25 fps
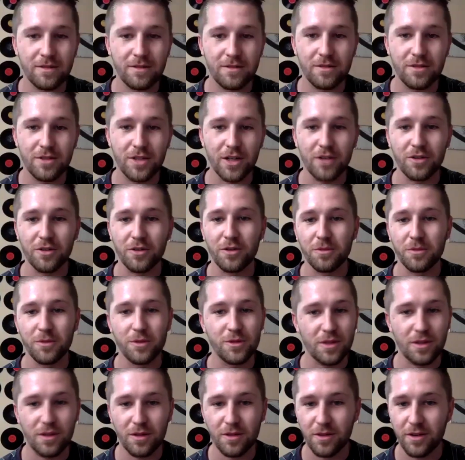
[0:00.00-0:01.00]
general
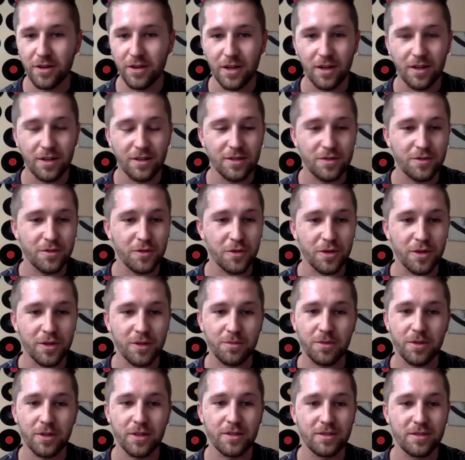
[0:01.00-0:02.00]
music theory knowledge for it.
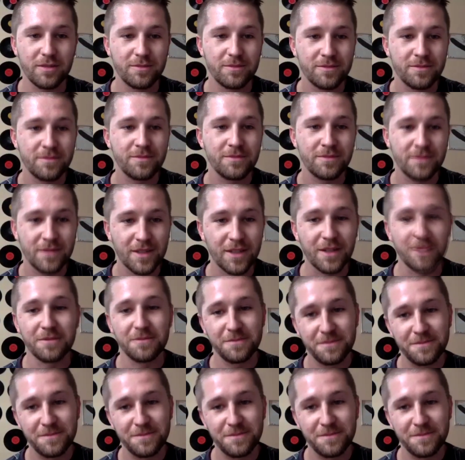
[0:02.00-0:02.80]
But yeah.